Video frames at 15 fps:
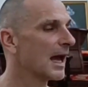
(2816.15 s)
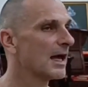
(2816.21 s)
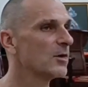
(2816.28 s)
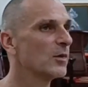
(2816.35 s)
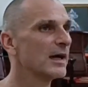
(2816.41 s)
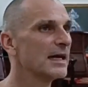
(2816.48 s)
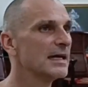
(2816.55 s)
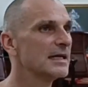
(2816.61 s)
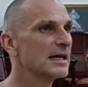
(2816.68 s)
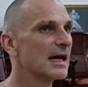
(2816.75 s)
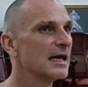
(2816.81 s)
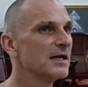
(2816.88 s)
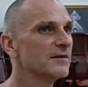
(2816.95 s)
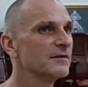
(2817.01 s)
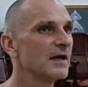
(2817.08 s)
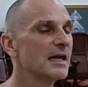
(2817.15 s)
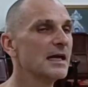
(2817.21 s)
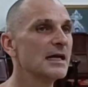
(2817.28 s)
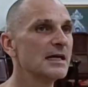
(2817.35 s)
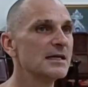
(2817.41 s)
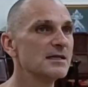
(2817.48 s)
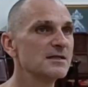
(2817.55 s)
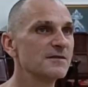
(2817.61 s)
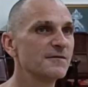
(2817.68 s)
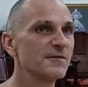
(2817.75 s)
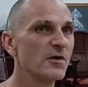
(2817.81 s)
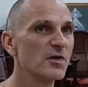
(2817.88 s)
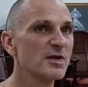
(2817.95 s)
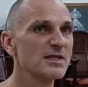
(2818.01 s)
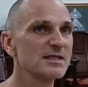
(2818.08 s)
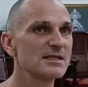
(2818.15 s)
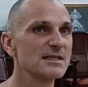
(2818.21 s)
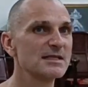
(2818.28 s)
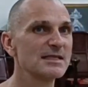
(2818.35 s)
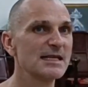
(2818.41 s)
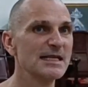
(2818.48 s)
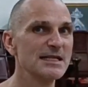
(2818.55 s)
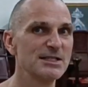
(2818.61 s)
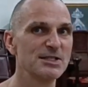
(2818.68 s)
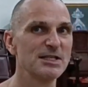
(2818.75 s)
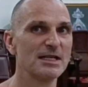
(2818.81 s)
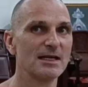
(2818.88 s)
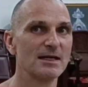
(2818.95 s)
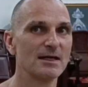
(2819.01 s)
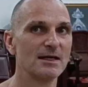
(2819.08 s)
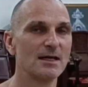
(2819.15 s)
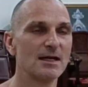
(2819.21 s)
And where he gave his first teaching.